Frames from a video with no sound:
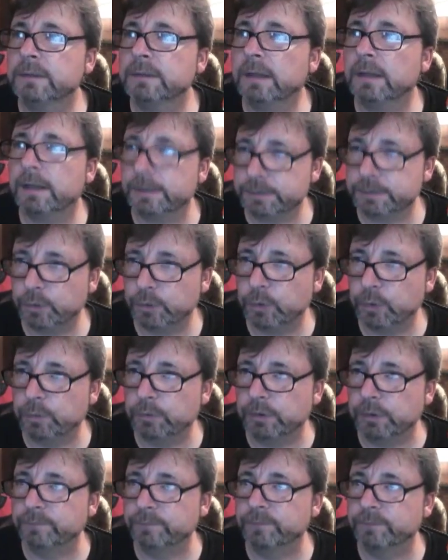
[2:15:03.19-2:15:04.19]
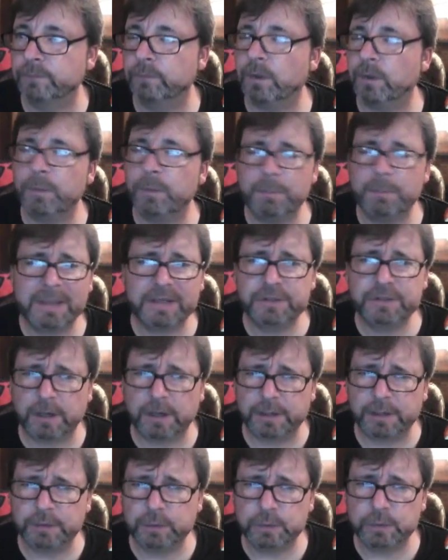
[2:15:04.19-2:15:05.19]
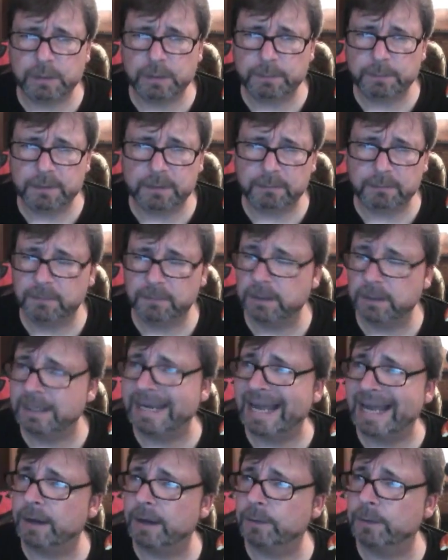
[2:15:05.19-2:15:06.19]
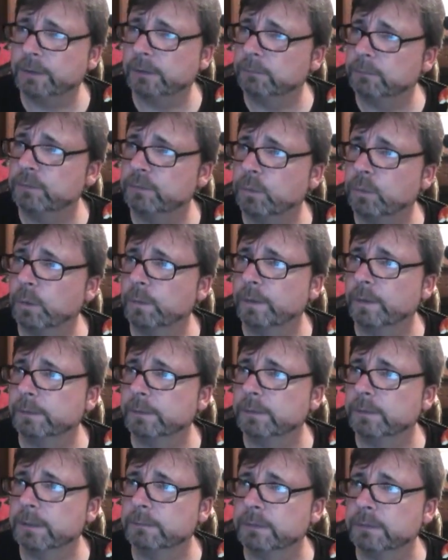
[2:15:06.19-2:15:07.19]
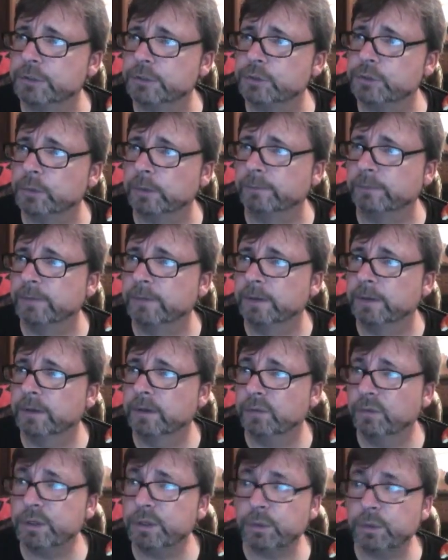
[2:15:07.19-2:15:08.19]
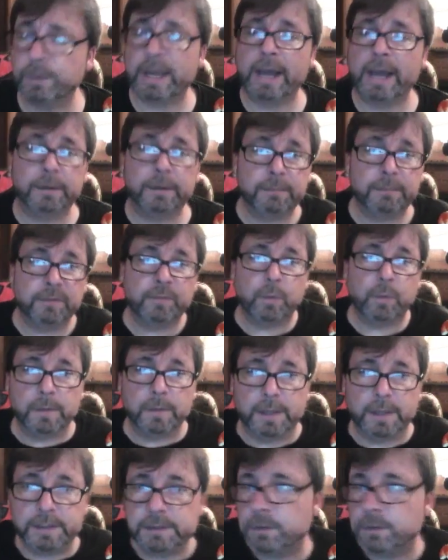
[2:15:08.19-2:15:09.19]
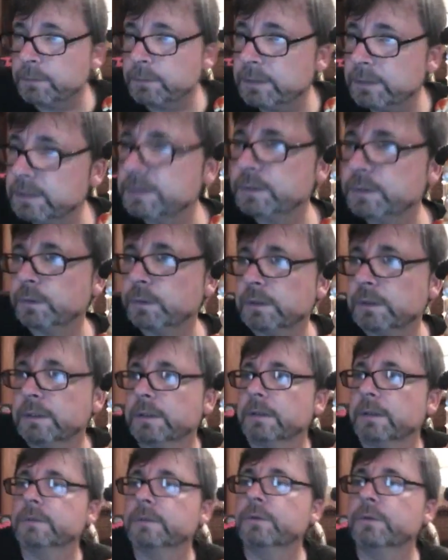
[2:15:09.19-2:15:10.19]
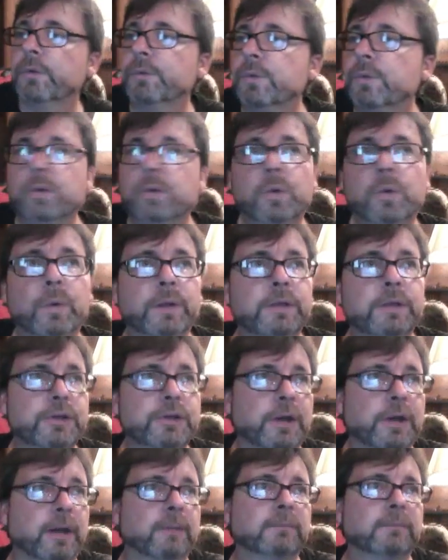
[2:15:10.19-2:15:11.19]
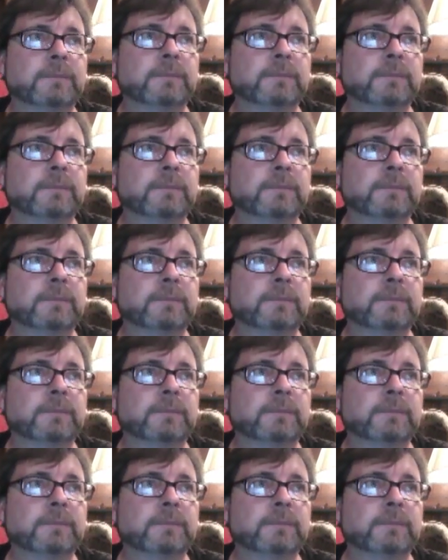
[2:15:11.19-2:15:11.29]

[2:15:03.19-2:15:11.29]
October. We may try and do an outing before that. I'm not sure. If we do an outing before that, it's going to be to the local coin shop.